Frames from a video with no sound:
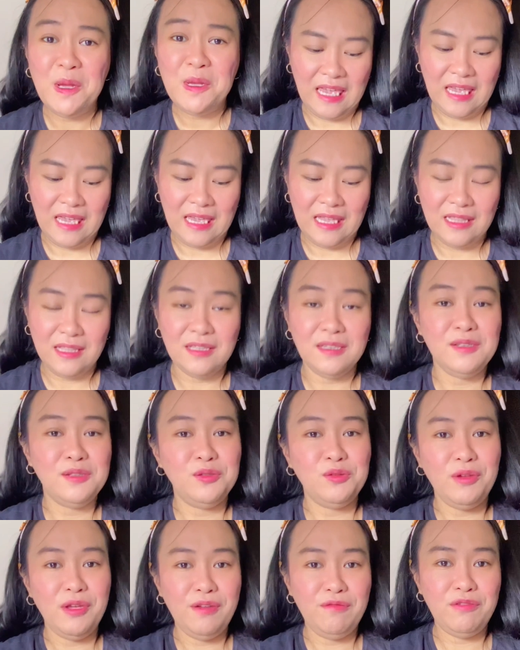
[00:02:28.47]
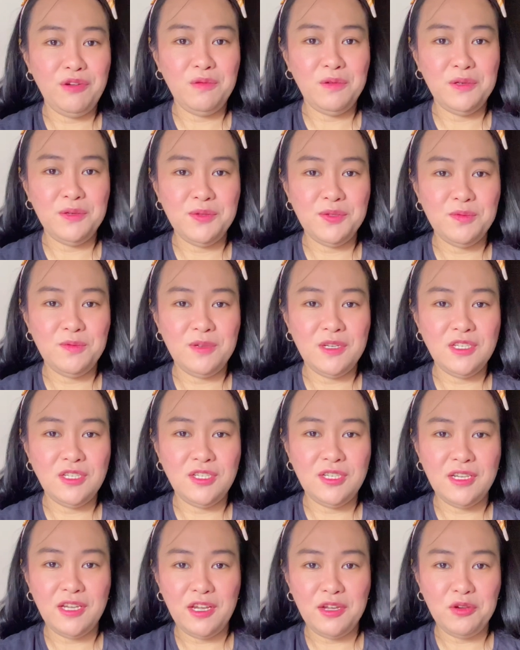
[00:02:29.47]
And to everyone who's
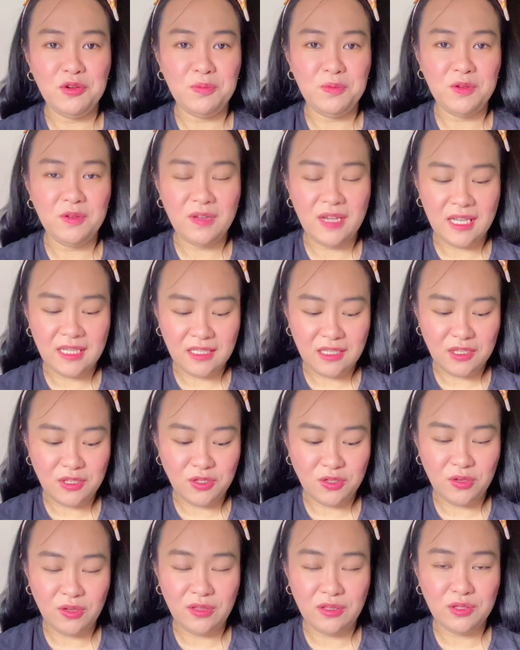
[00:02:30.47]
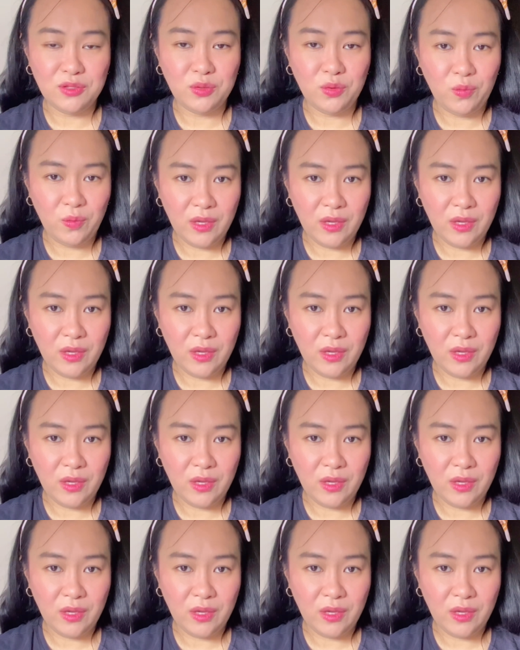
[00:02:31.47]
watching, I hope you guys enjoy this.